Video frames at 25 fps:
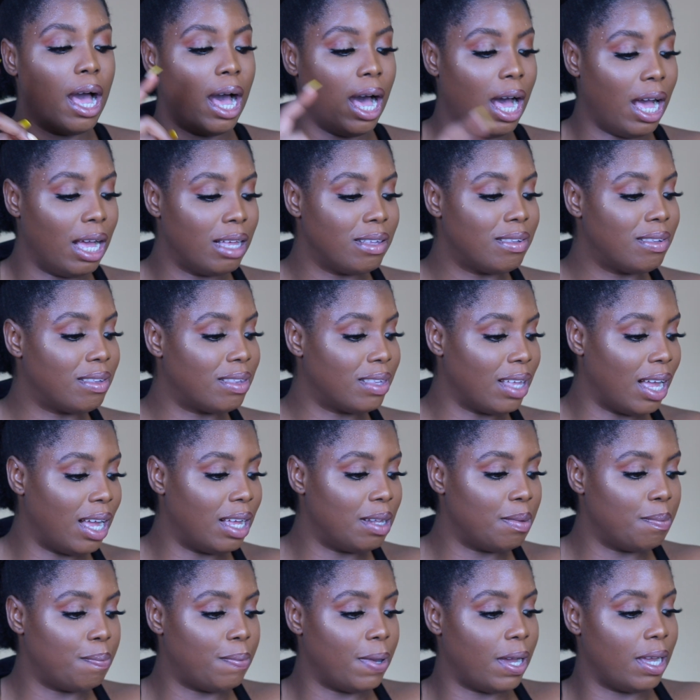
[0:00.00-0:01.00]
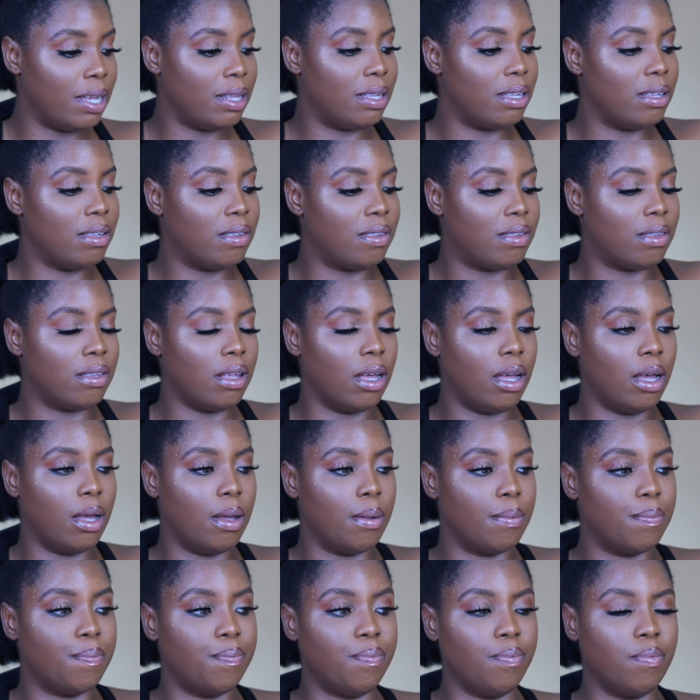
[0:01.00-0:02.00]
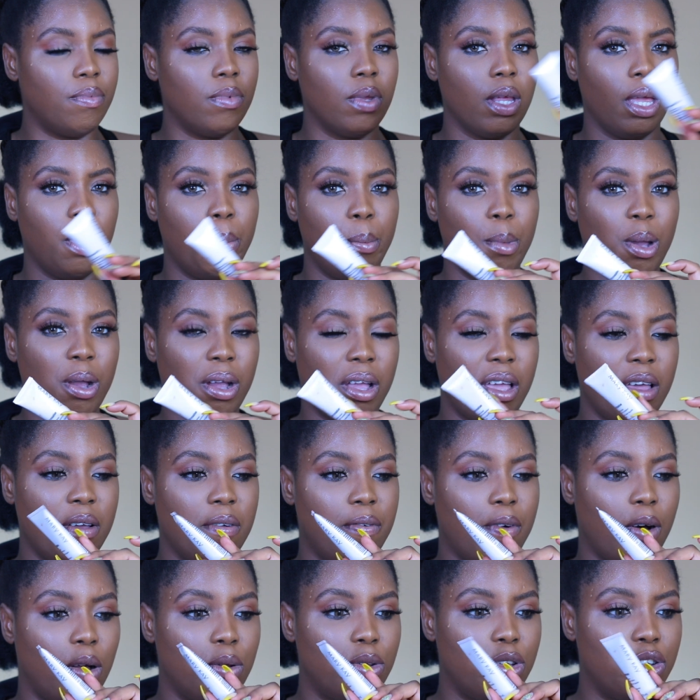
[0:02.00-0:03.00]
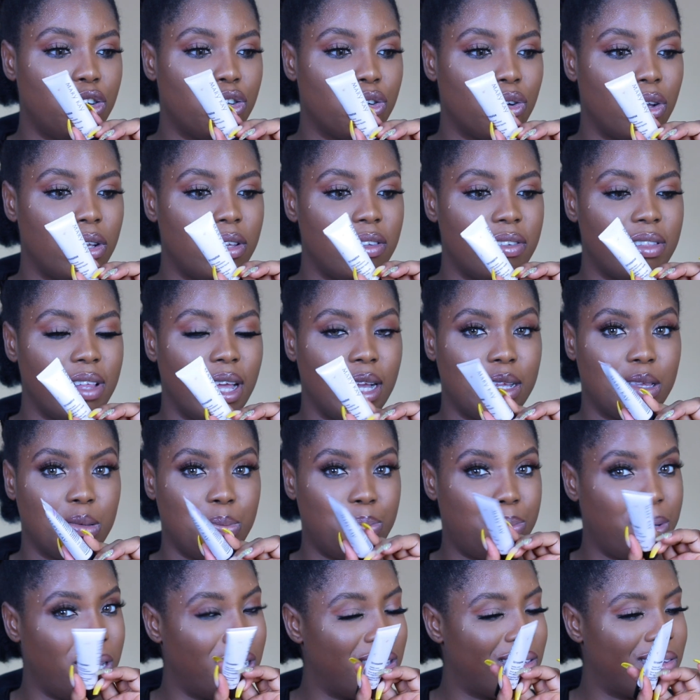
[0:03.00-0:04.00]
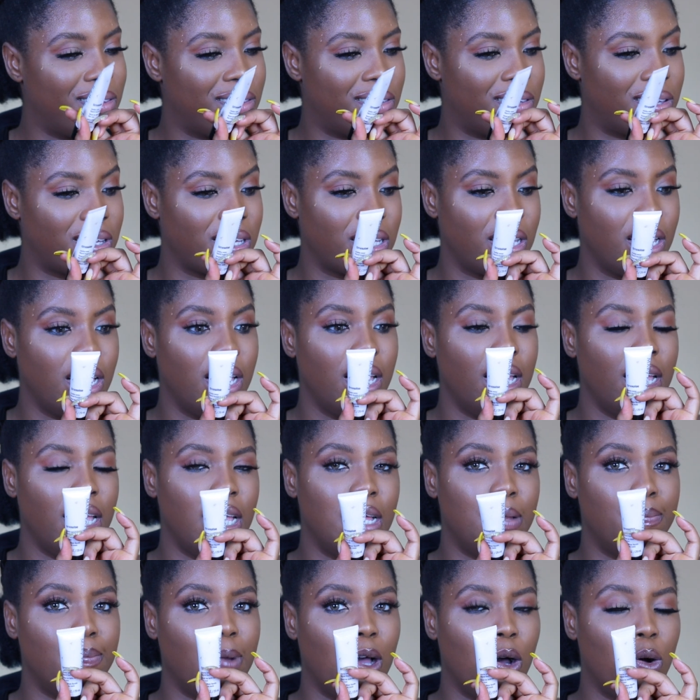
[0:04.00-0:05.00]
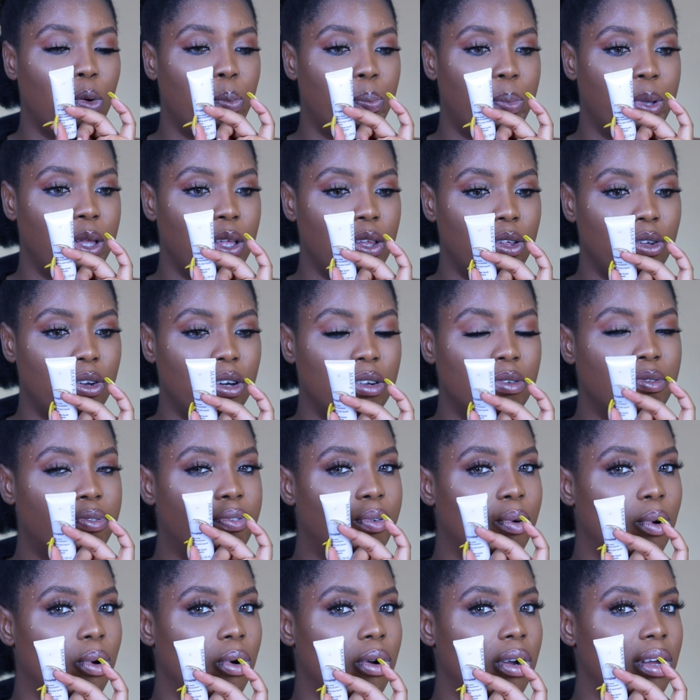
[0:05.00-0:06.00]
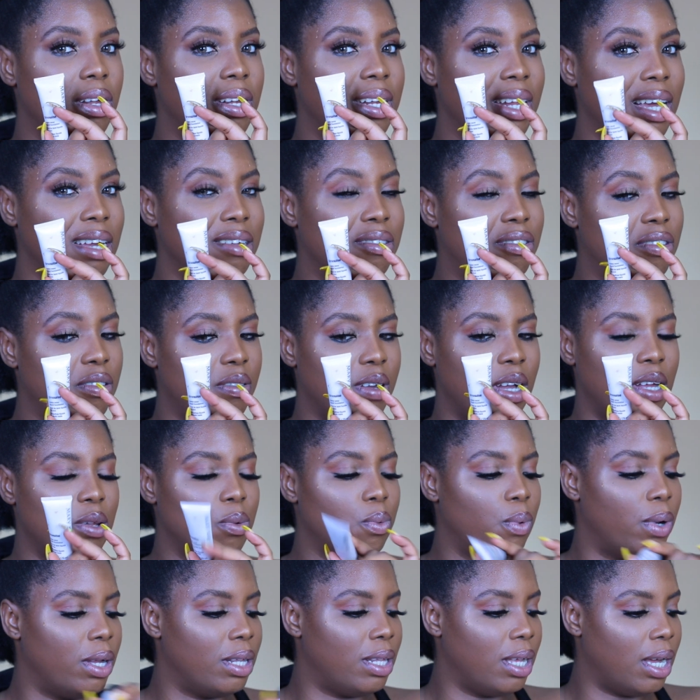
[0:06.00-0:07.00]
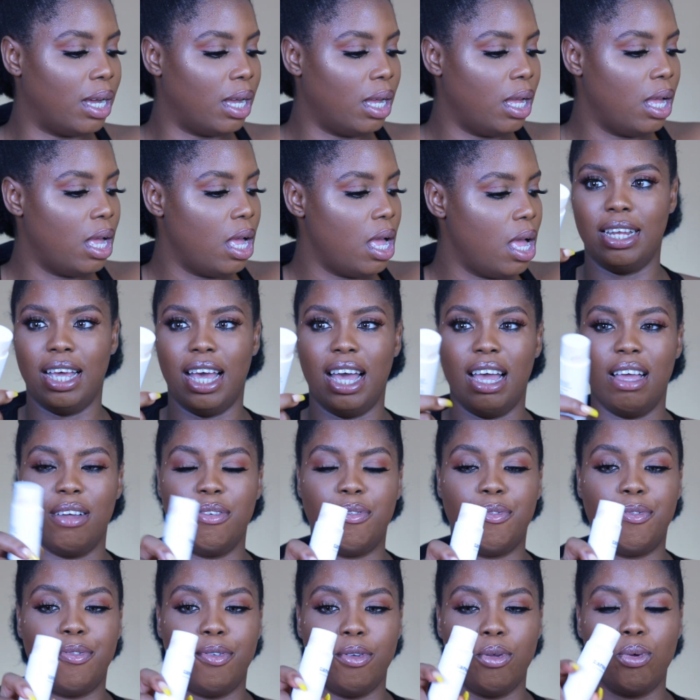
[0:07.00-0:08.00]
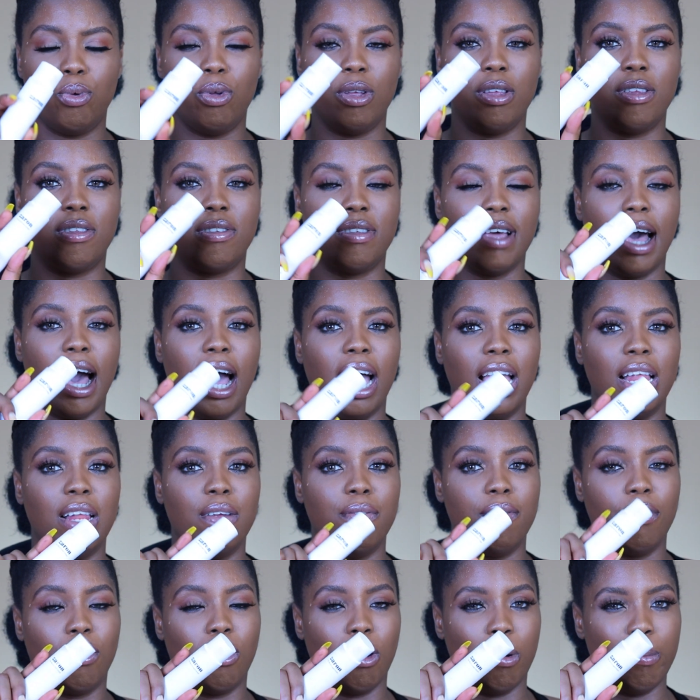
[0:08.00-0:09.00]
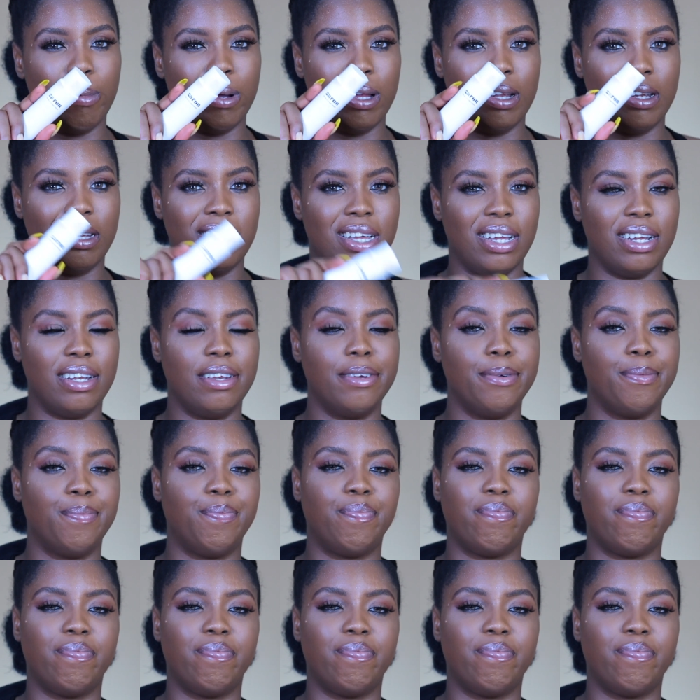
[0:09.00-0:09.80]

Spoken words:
I stand by this Mary Kay foundation. It's like the best in my opinion for Nigerian weather. I feel it's highly recommended.